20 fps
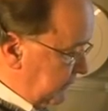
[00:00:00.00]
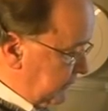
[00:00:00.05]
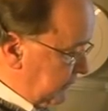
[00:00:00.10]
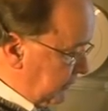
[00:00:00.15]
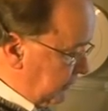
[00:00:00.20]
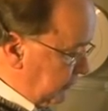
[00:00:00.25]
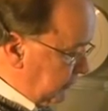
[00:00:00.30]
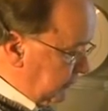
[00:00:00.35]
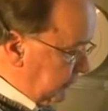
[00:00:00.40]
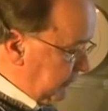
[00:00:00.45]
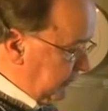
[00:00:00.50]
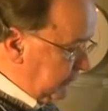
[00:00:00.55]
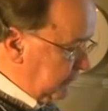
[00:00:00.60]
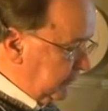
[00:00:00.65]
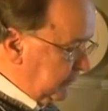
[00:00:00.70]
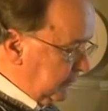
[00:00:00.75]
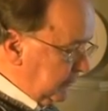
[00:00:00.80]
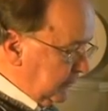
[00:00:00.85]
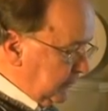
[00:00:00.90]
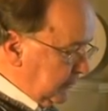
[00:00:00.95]
So, uh,
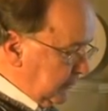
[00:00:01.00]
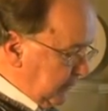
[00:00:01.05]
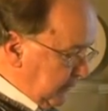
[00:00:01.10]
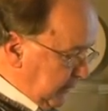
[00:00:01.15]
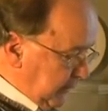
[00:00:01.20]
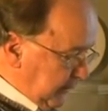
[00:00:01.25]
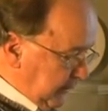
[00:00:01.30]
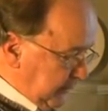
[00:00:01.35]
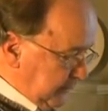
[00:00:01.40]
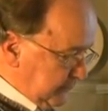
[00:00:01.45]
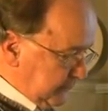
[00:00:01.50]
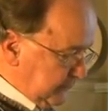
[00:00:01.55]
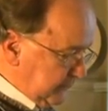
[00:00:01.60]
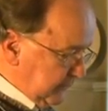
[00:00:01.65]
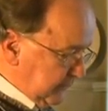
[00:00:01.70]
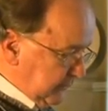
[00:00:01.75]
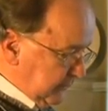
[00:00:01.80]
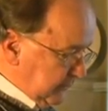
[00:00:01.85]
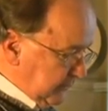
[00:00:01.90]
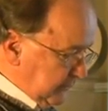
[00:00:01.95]
and
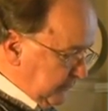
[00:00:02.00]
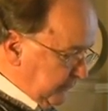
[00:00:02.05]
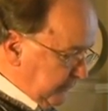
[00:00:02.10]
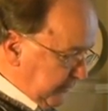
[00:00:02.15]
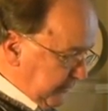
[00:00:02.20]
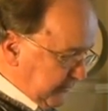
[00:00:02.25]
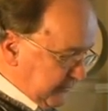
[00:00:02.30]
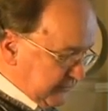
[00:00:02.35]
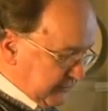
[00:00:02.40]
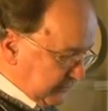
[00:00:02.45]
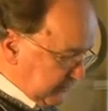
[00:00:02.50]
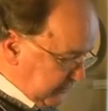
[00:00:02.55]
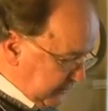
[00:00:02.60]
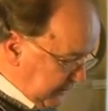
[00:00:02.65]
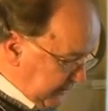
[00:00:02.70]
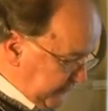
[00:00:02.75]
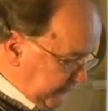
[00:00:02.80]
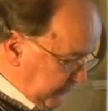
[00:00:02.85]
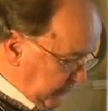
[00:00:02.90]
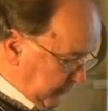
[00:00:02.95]
very
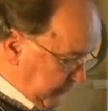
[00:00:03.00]
successful.